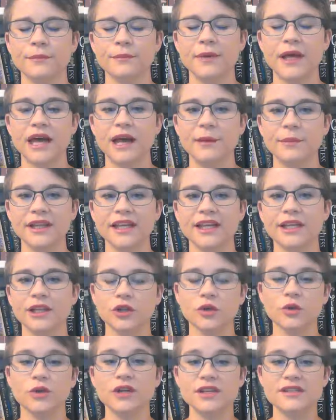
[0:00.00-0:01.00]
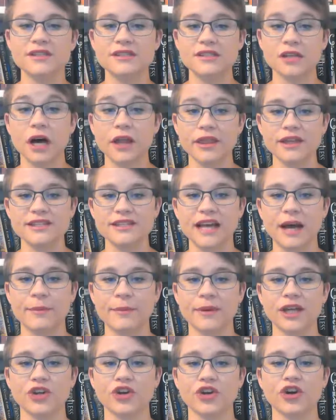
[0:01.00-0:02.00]
Emily and Lucas saw this
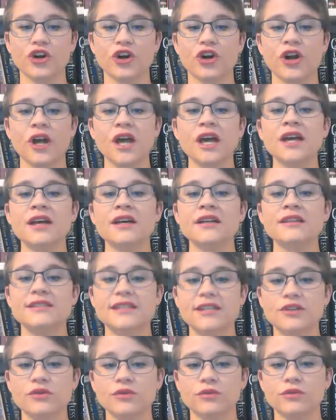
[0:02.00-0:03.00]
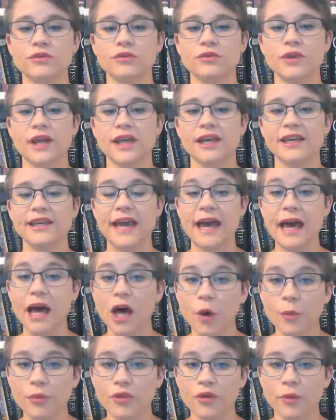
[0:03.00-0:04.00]
happening to her, didn't get
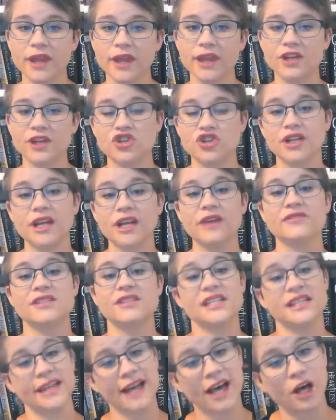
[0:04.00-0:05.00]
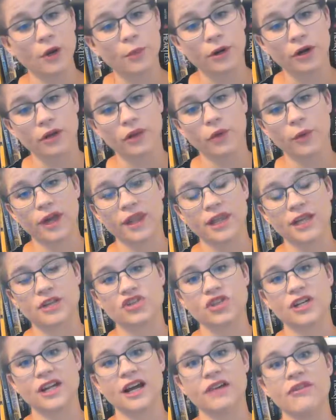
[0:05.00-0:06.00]
help the way they should have, didn't help her the way they
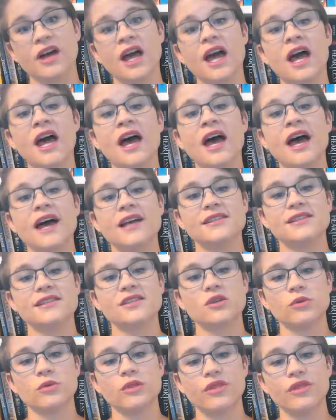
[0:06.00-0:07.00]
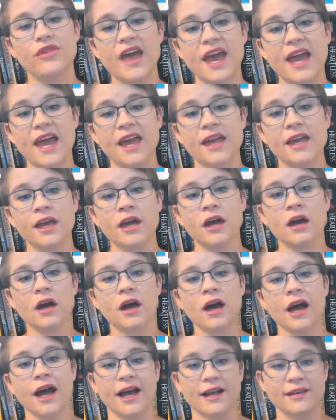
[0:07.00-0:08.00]
should have. And so they,
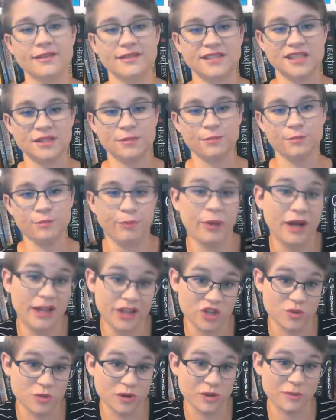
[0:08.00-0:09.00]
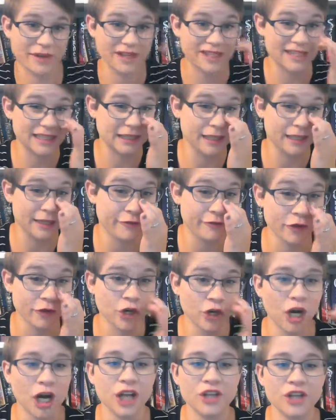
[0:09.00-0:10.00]
as punishment basically for
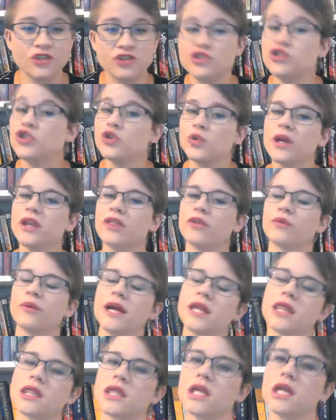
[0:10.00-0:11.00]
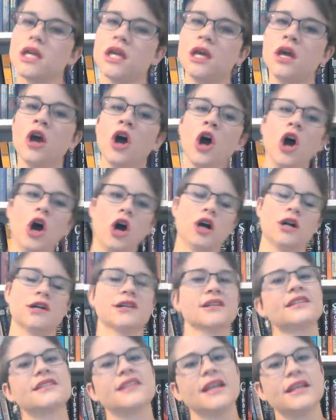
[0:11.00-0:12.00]
not doing the right thing,
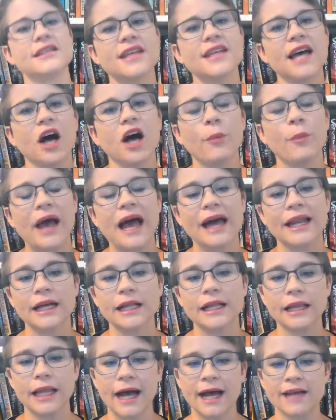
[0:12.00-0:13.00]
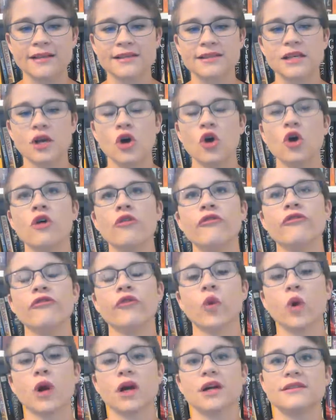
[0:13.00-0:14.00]
are sent to help at a class
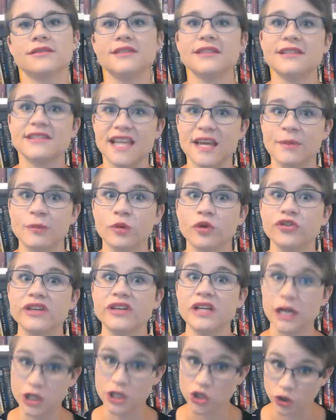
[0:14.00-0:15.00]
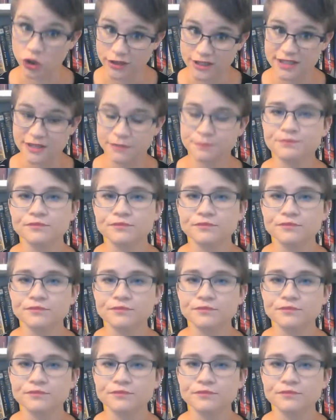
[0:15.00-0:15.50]
for disabled young adults